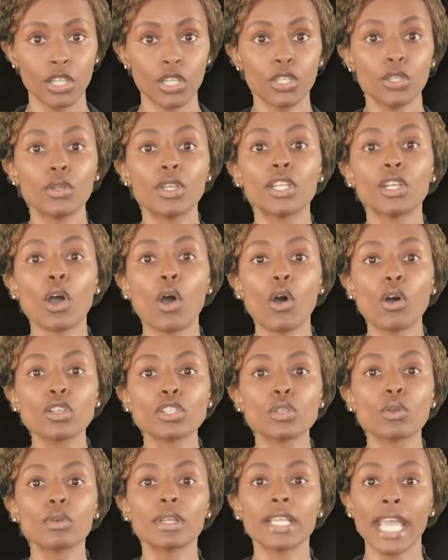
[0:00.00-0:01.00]
You can
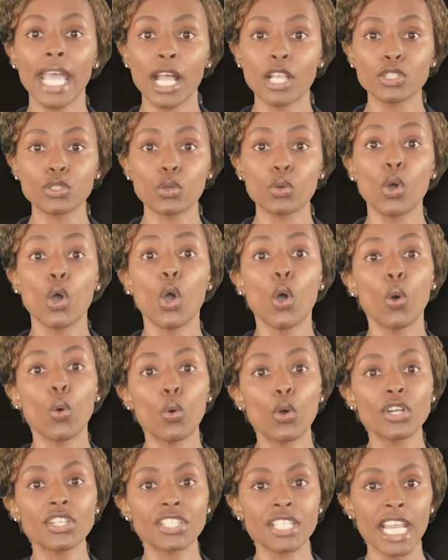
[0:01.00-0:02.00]
also cancel
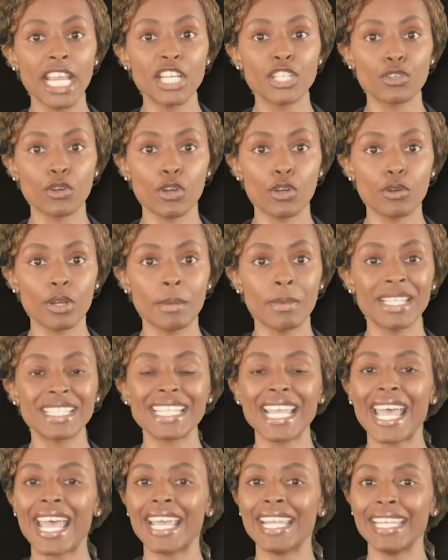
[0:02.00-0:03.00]
or change your agreements
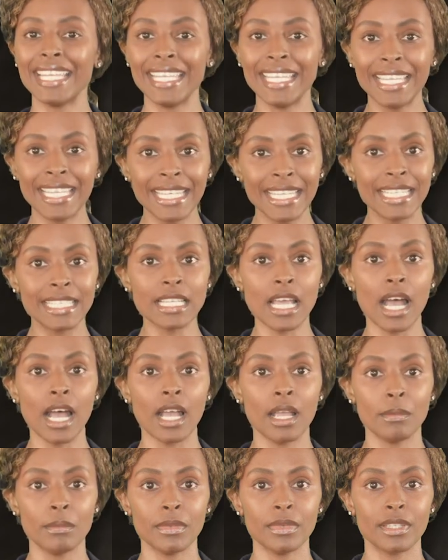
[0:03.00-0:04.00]
at any
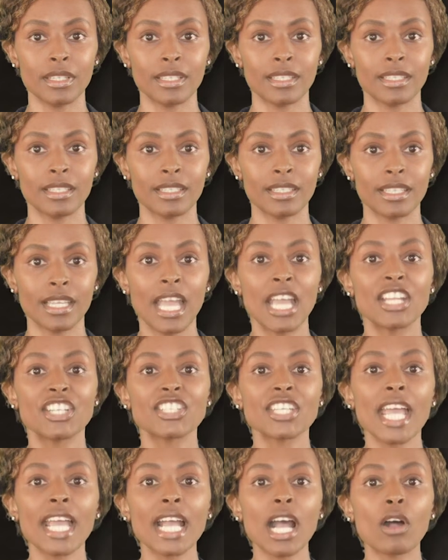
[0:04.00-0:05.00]
time.
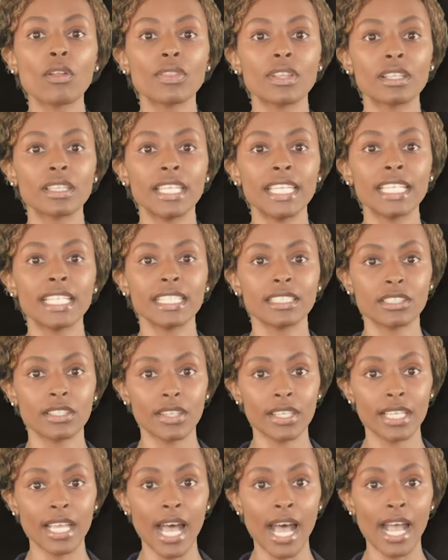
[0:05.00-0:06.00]
Check out the link to
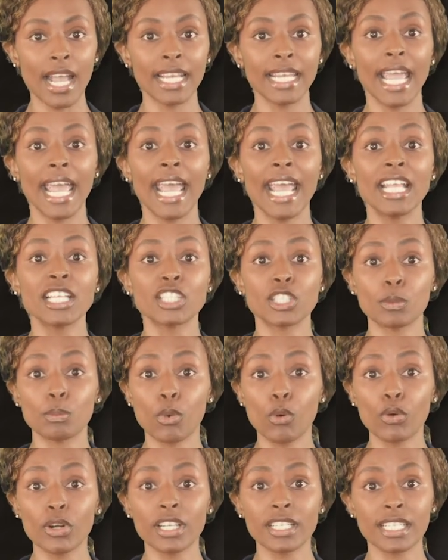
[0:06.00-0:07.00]
the guide and
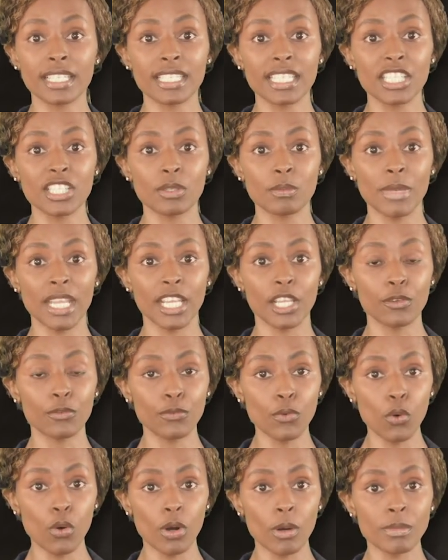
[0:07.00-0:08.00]
supported decision-making
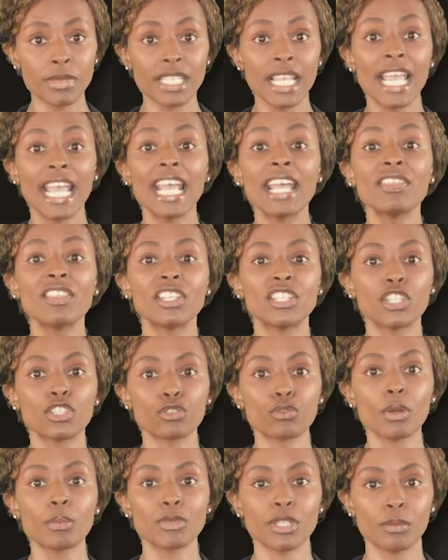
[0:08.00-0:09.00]
forms in the
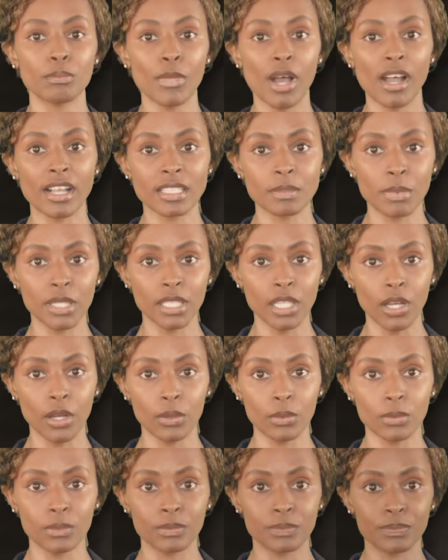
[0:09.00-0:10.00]
description box
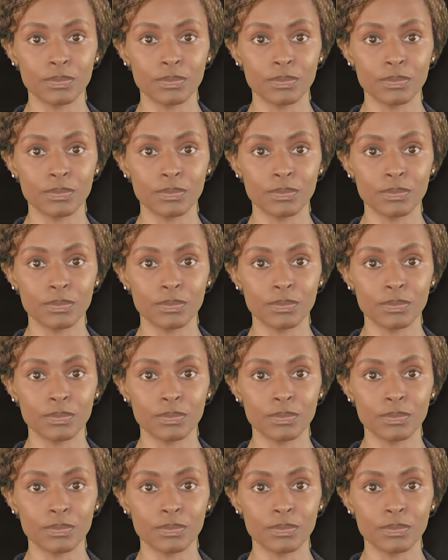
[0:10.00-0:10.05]
below.